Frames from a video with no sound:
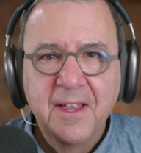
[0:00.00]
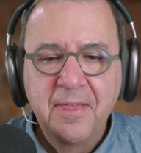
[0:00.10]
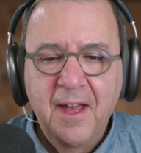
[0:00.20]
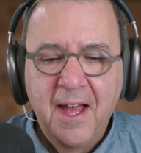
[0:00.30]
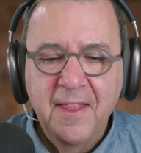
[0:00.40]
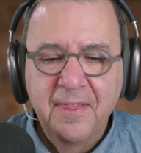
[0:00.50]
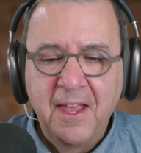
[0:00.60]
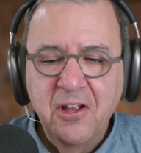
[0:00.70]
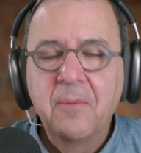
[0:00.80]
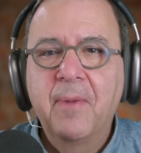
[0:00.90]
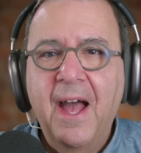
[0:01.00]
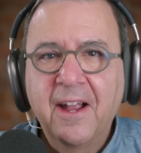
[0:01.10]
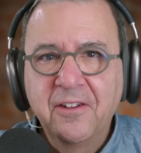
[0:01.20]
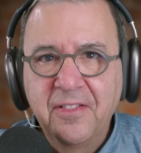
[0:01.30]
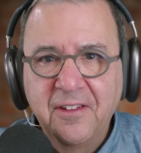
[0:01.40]
that they come
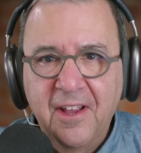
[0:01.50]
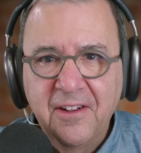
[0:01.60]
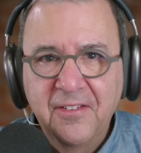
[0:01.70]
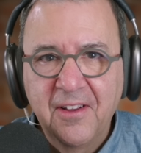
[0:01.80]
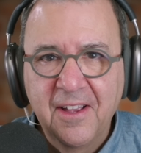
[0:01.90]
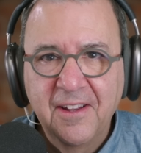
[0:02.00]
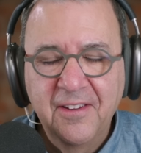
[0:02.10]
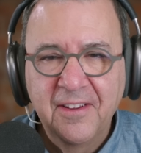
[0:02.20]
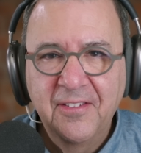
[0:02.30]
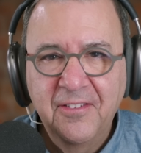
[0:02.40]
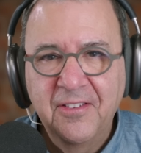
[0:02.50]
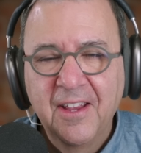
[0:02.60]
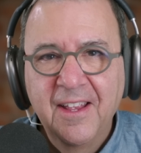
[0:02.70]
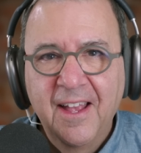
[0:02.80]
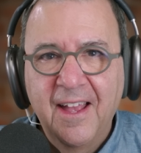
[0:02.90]
back to the data scientists
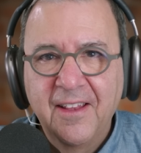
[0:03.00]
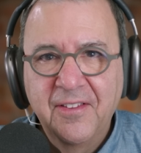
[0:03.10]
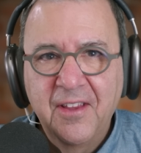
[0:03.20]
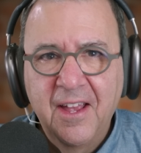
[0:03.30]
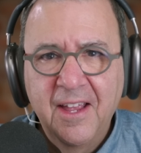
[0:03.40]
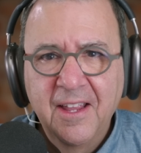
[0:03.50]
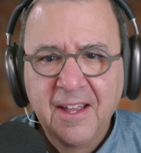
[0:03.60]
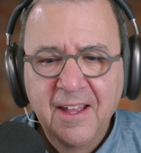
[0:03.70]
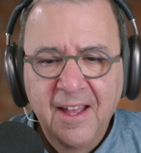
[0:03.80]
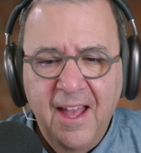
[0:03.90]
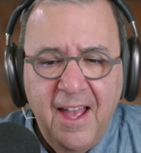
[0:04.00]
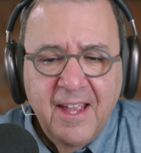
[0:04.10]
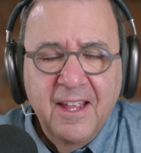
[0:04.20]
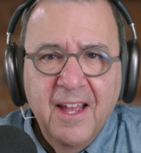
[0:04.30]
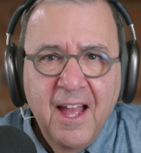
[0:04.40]
and say, hey,